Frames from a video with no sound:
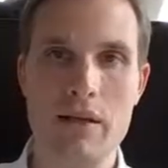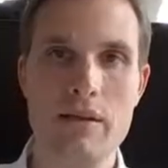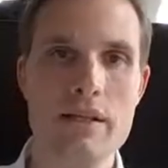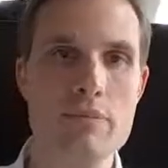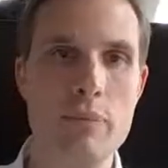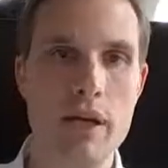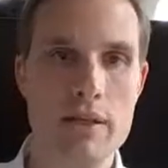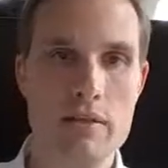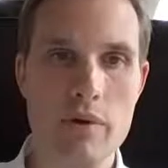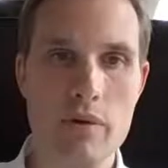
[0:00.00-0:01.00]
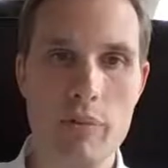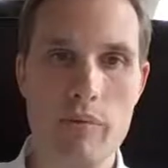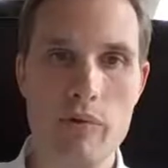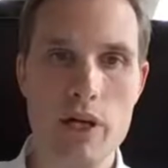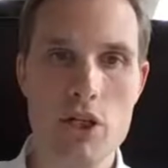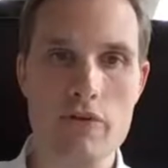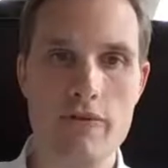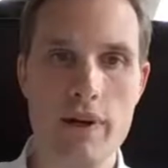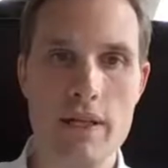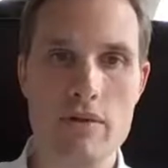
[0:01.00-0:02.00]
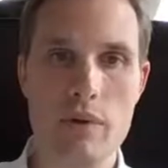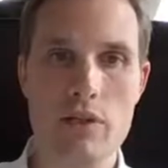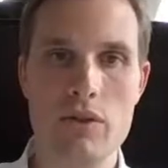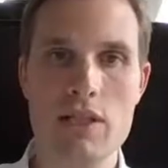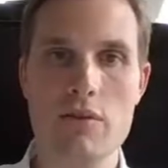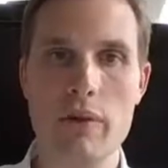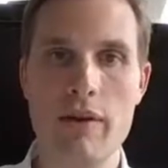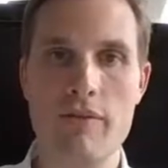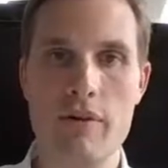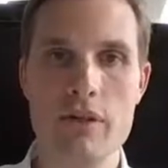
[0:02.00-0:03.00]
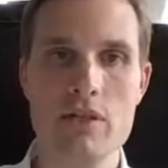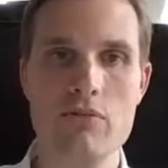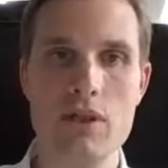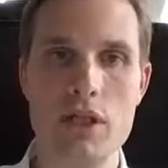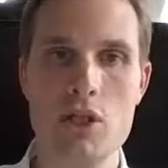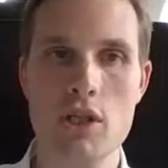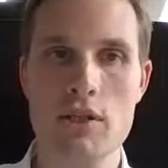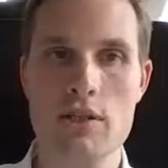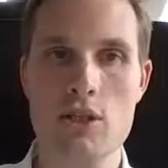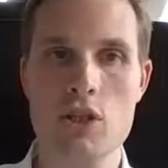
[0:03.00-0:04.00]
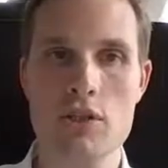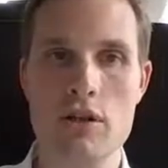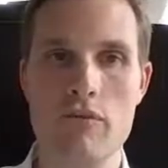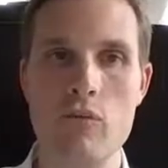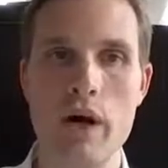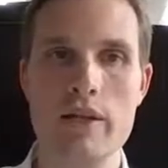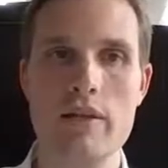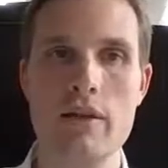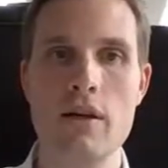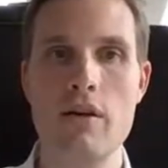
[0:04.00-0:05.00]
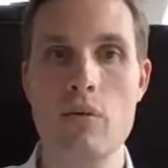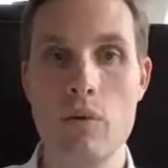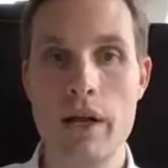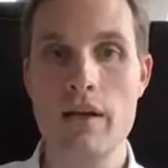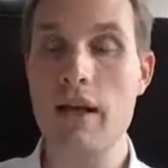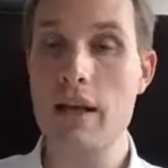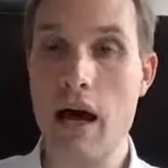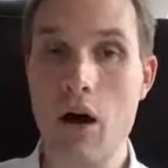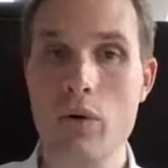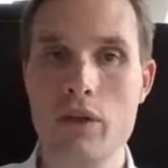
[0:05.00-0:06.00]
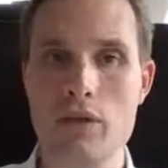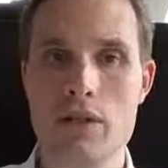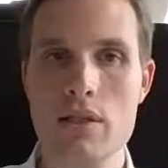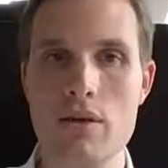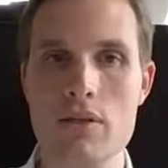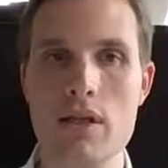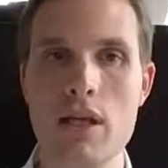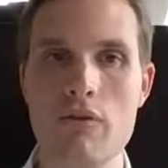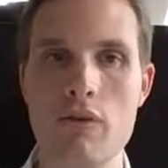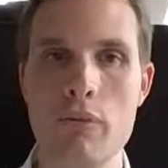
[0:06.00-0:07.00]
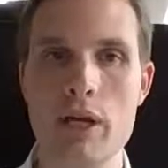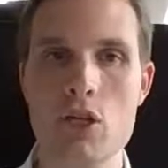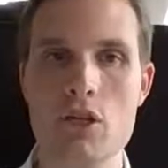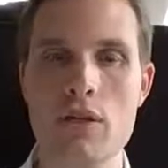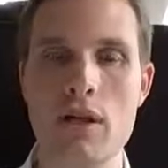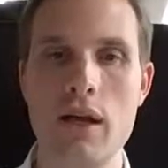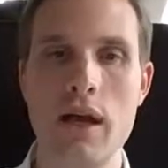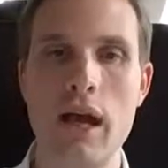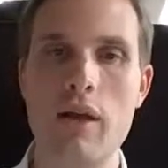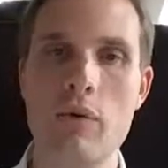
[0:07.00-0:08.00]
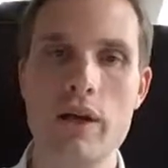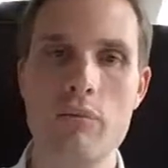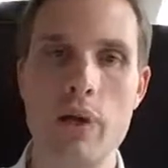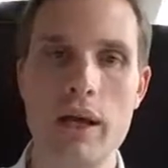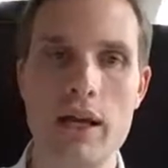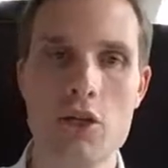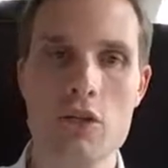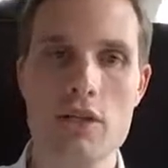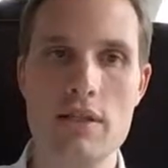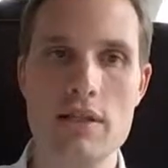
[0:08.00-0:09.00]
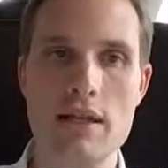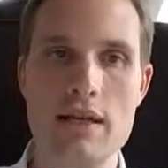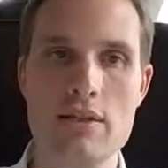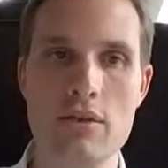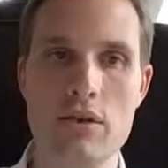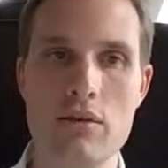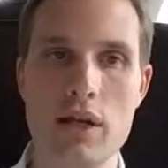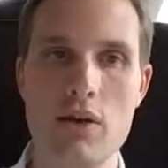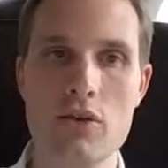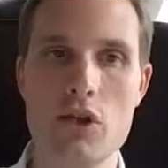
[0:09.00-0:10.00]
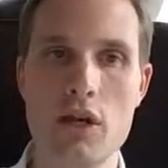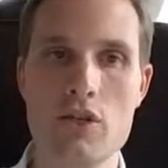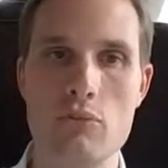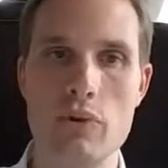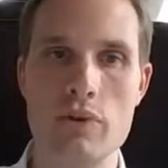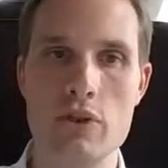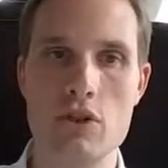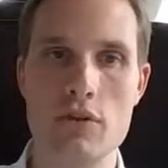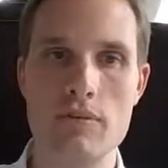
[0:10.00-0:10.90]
This begins with the preparation phase, when you need to make very strategic decisions of what, when, and how you disclose key information, and what implications this has on your negotiation position.